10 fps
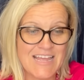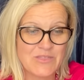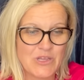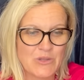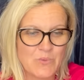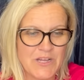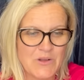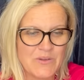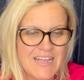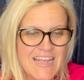at the
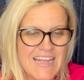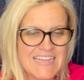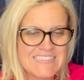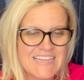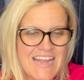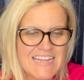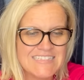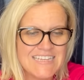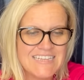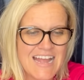Goodwill. It is a
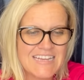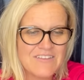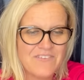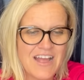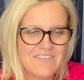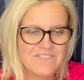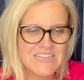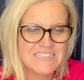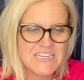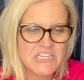1995
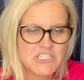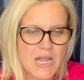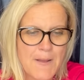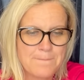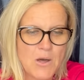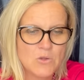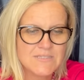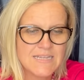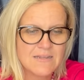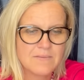vintage
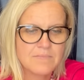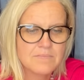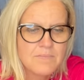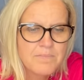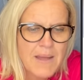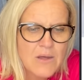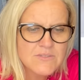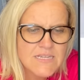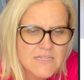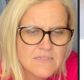Balton,
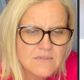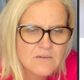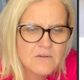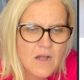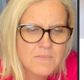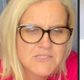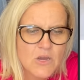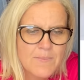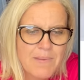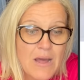Balton I'm
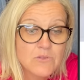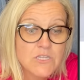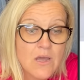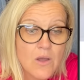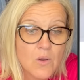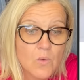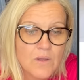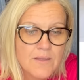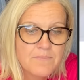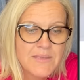sorry,
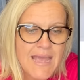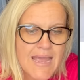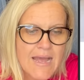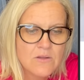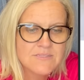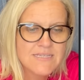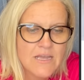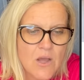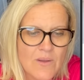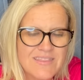Balto,
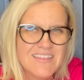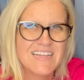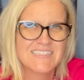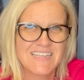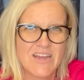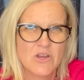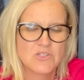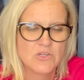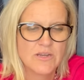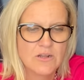B-A-L-T-O. I think that's a
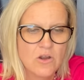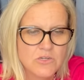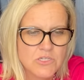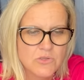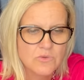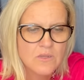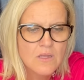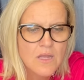character in a cartoon.